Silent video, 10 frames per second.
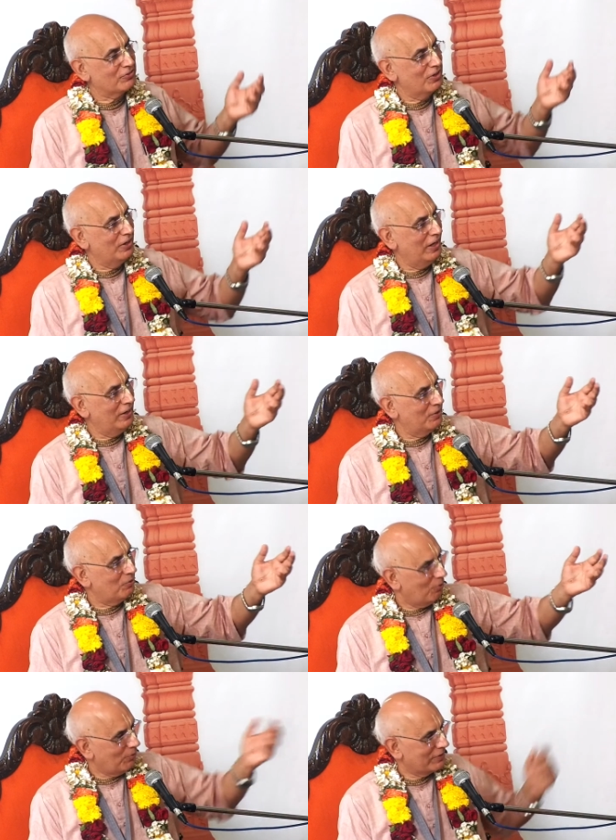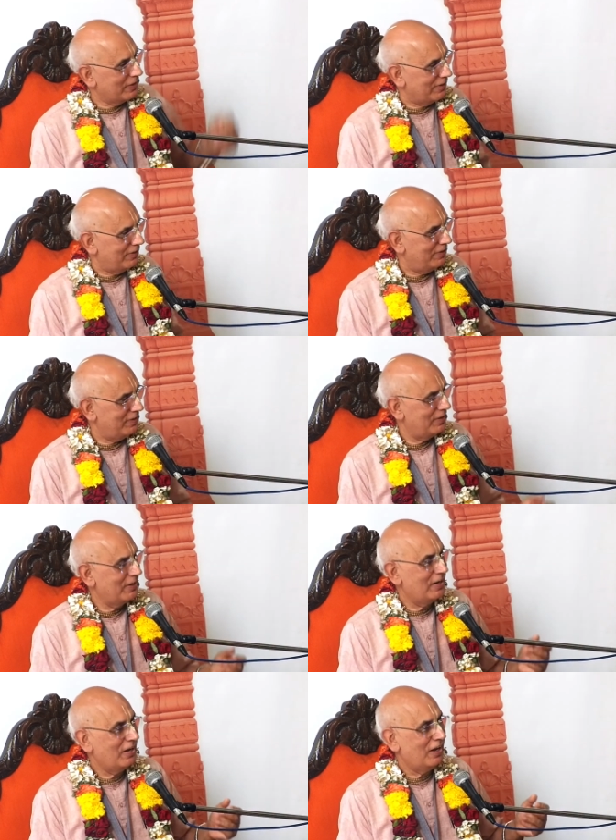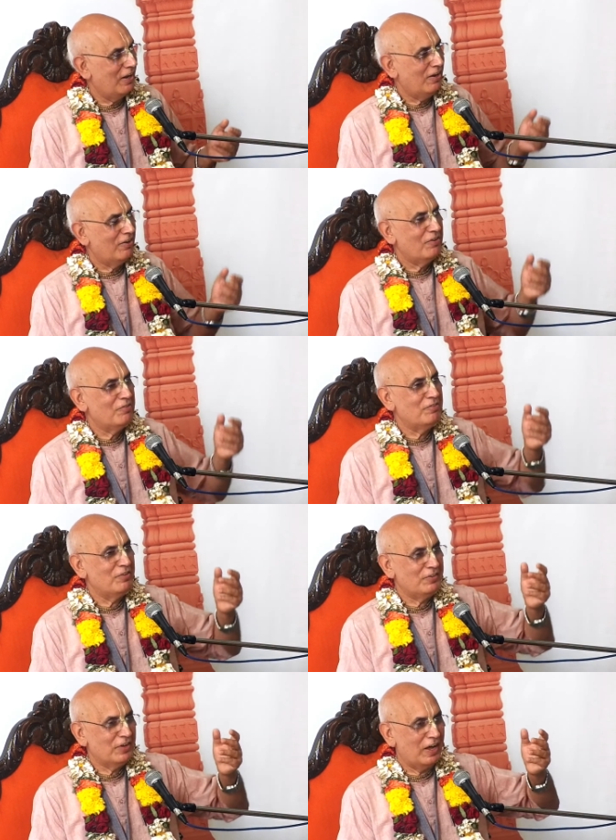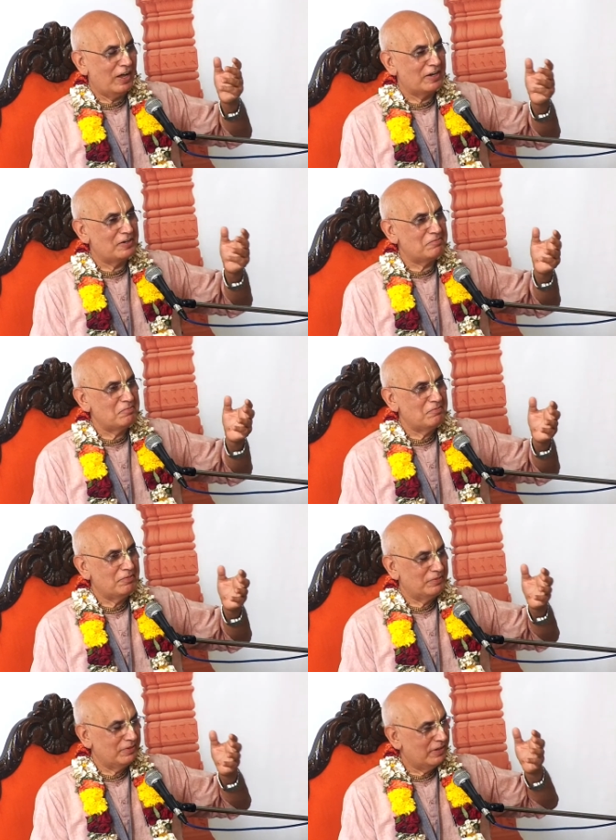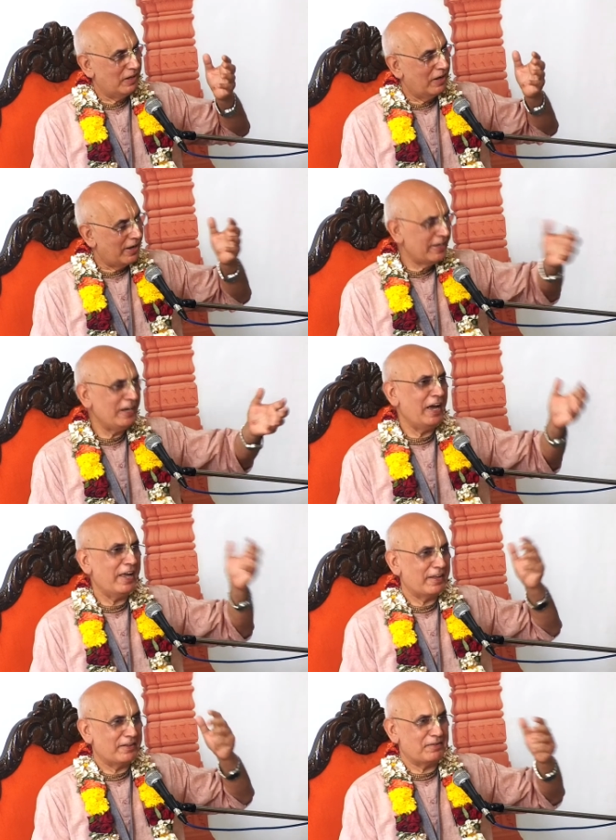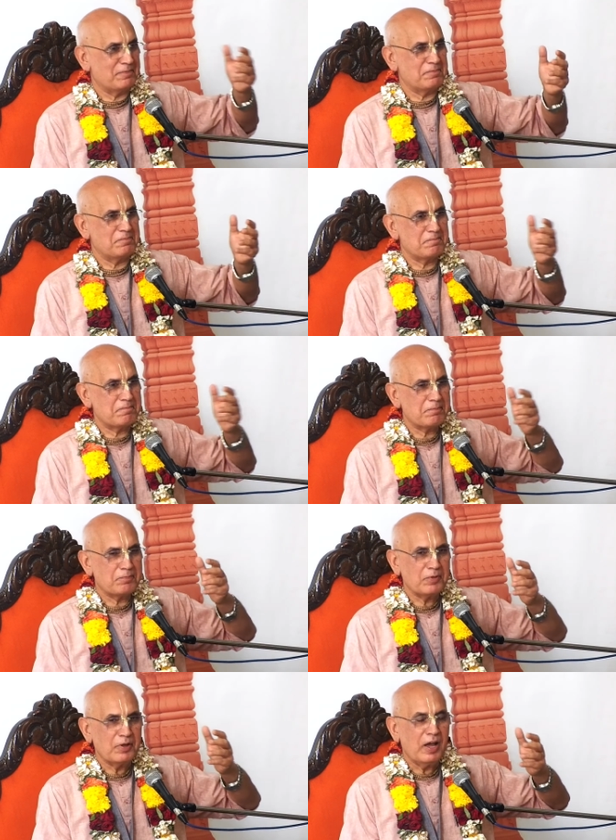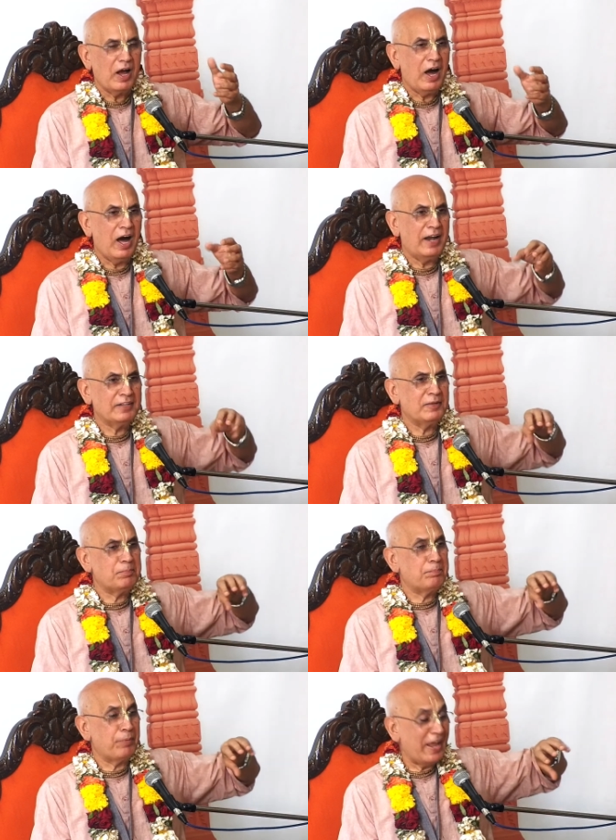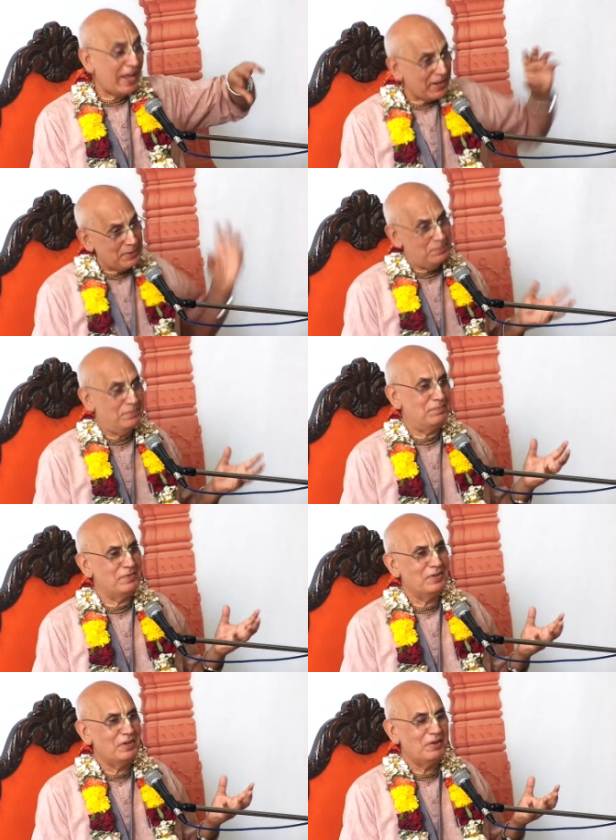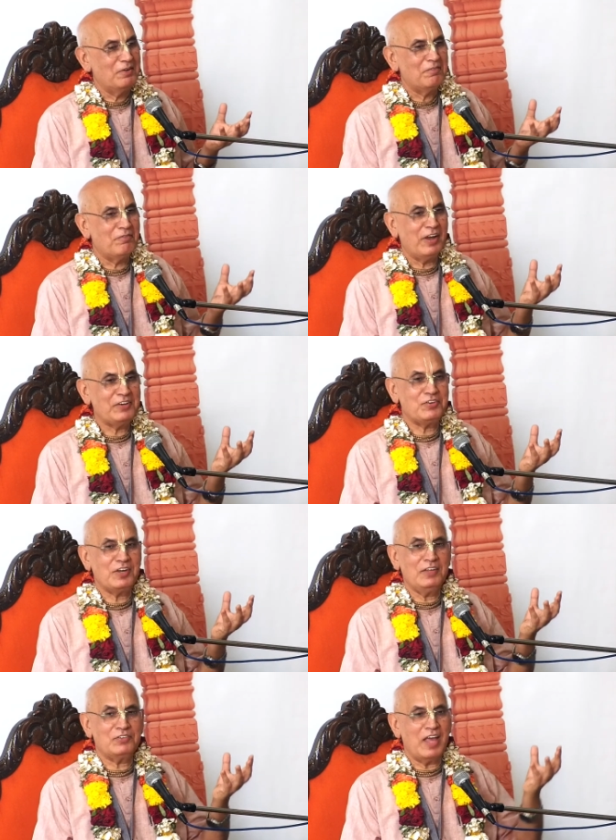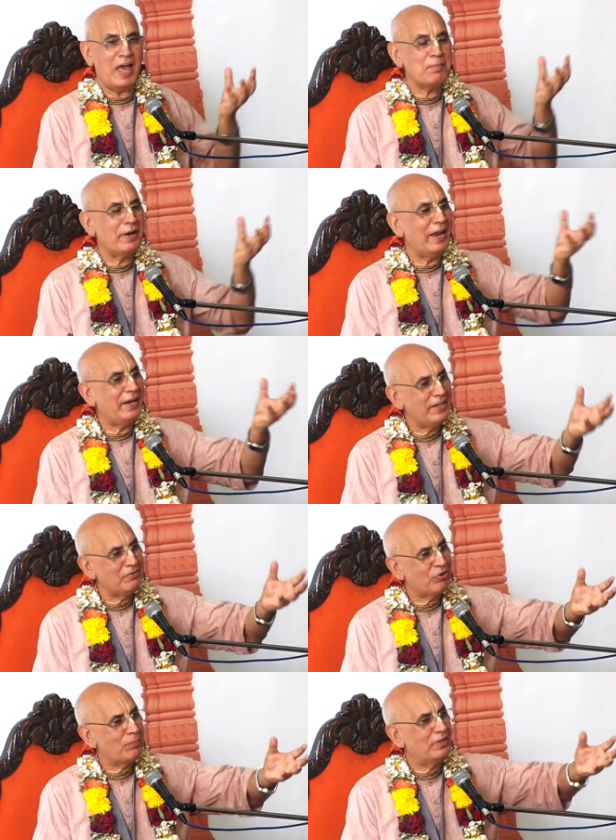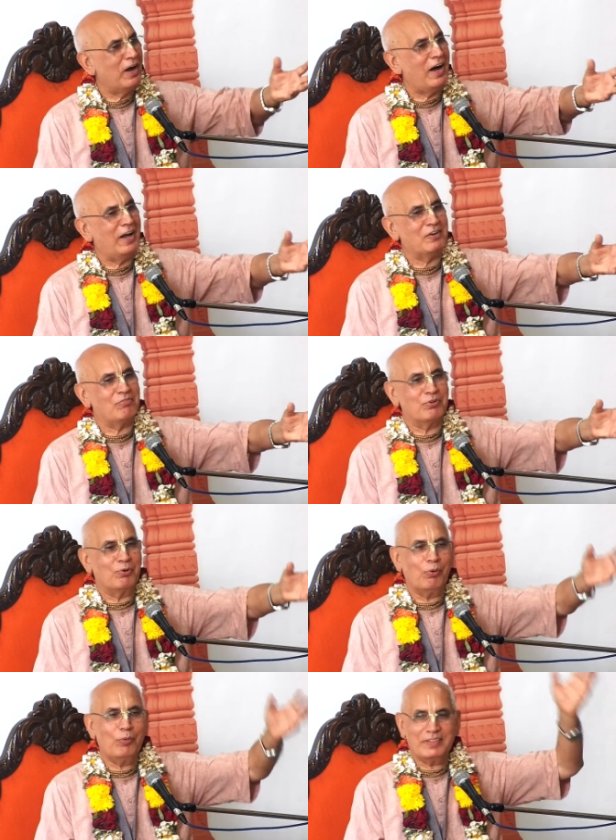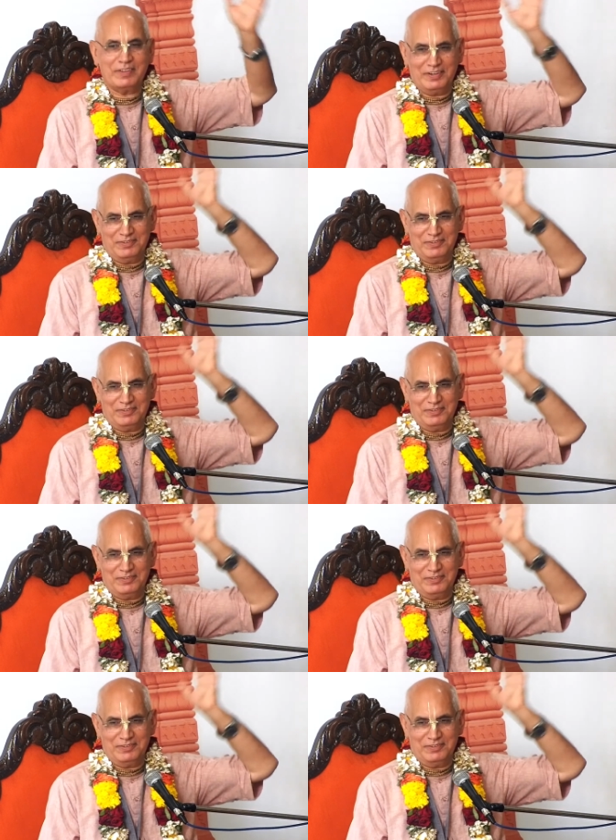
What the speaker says: in Govardhan, which are honey-like, are the prem which is emanating from the heart of Govardhan.